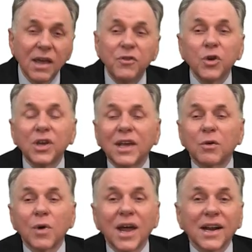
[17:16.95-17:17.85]
If you can
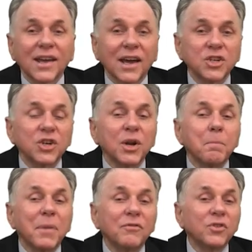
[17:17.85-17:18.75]
get eradication
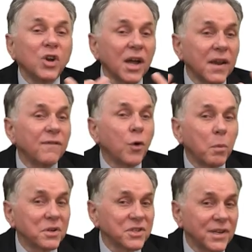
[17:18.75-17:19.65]
above
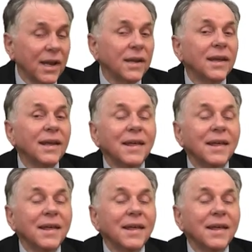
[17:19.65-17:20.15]
94%,